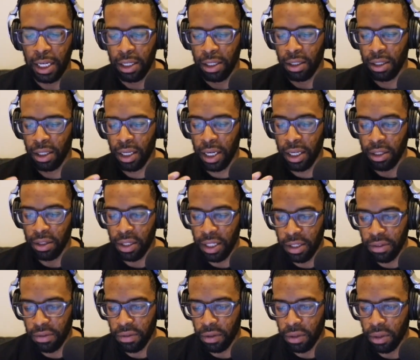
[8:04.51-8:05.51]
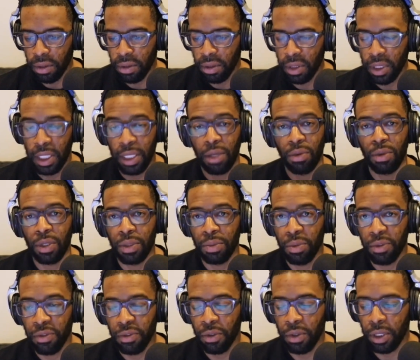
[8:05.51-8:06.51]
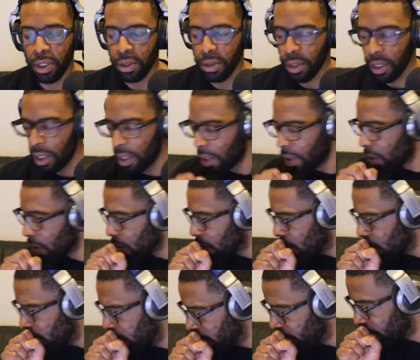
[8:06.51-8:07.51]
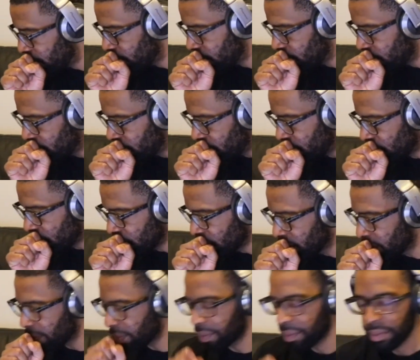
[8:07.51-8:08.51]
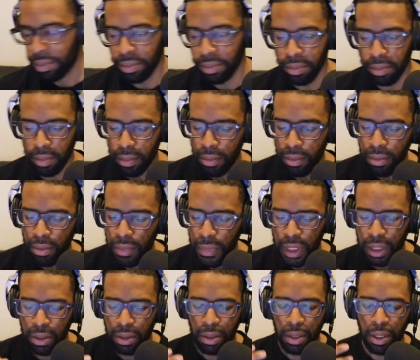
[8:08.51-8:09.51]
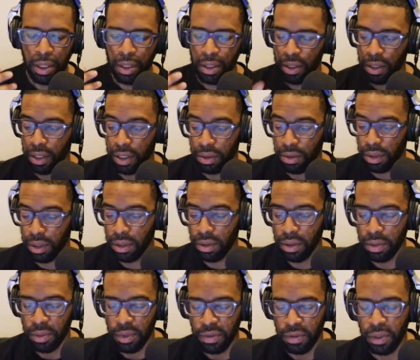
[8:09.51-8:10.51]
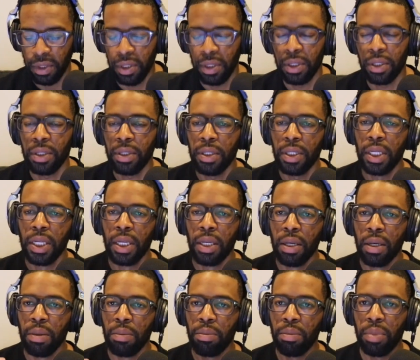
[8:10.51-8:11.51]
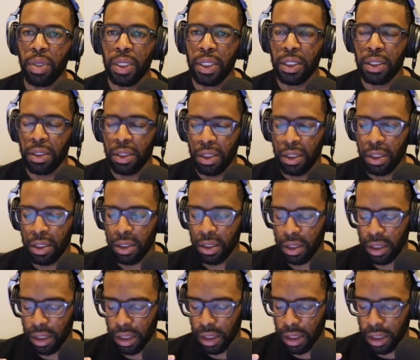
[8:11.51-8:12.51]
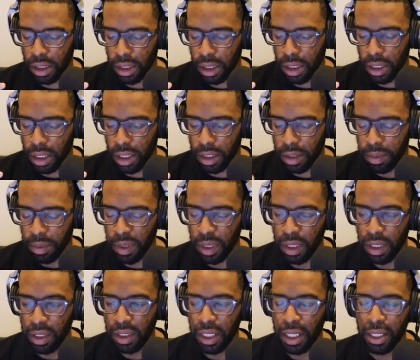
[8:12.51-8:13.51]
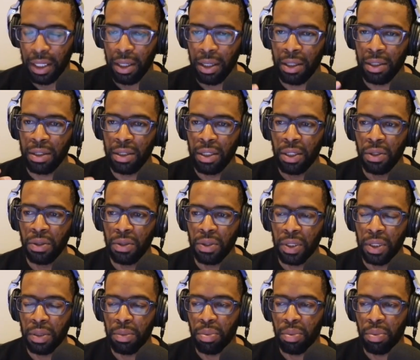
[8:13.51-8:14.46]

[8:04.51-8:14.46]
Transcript: And I found myself every time there was a Scholastic book sale, I'd be buying these books and reading them from front to back. Like, you can never catch me reading a book.